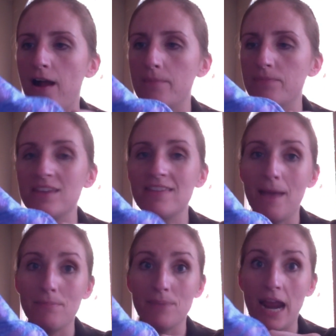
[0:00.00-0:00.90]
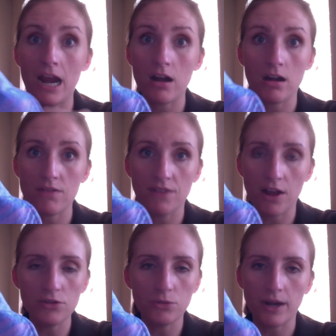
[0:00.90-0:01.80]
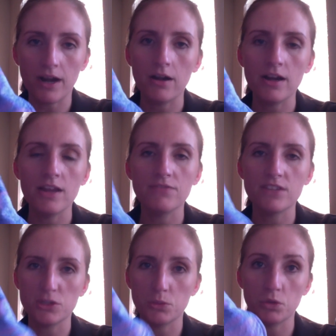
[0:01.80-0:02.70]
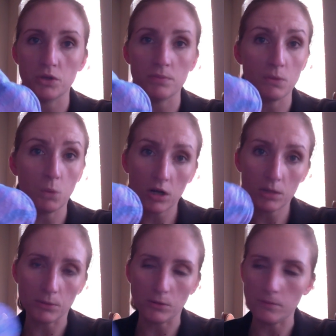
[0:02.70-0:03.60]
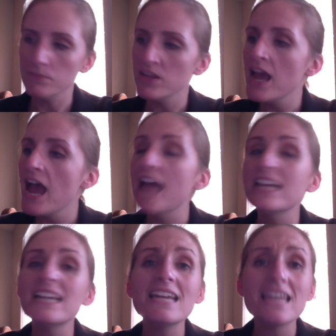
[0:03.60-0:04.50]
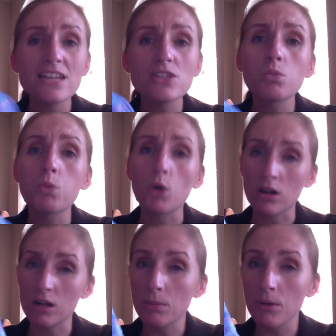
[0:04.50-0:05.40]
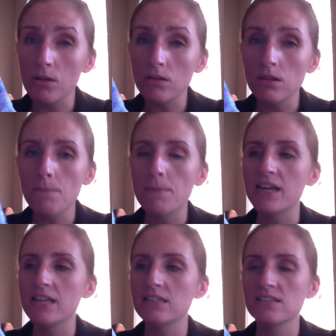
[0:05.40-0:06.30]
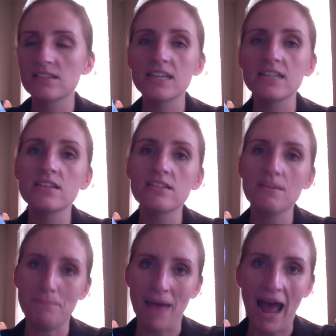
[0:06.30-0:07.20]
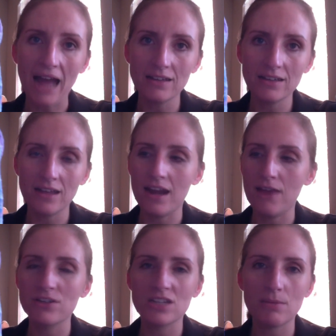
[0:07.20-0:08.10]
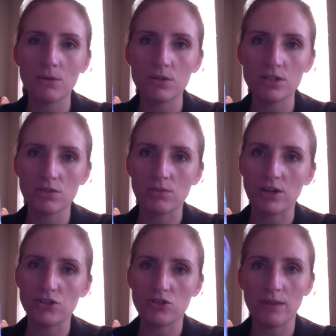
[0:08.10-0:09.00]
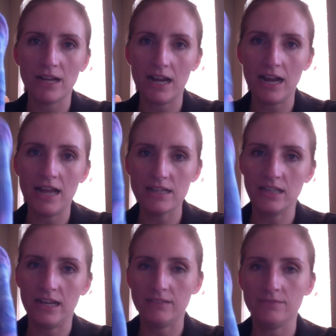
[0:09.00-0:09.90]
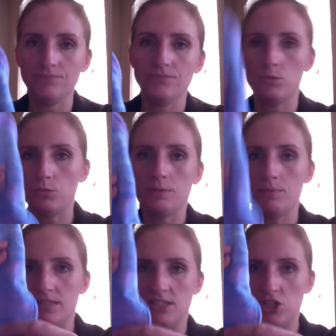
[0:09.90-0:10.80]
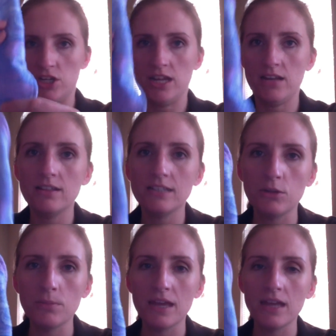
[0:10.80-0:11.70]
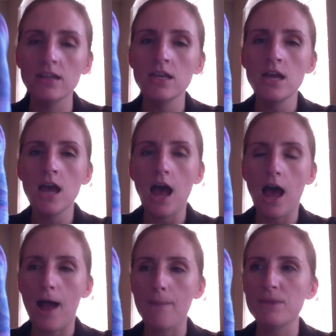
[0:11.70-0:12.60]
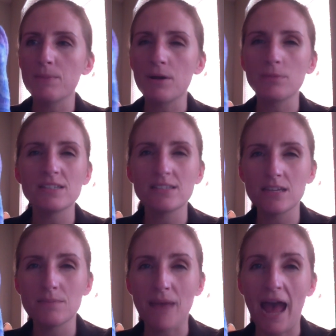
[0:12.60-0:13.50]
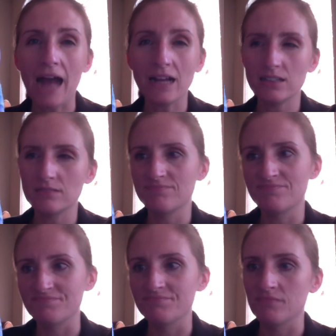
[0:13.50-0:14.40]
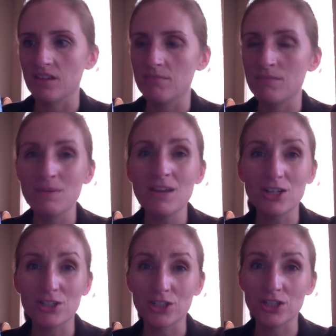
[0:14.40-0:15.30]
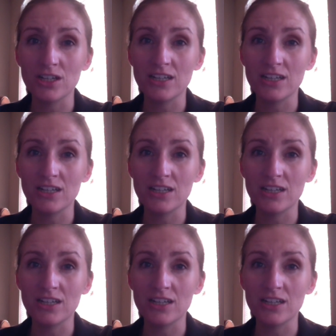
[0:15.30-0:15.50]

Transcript: in that pair of underwear, if this would be workable. And it is workable, but it slid to the back, and every time I went to the restroom, I kind of had to like reposition it a little bit. It probably slid back maybe a good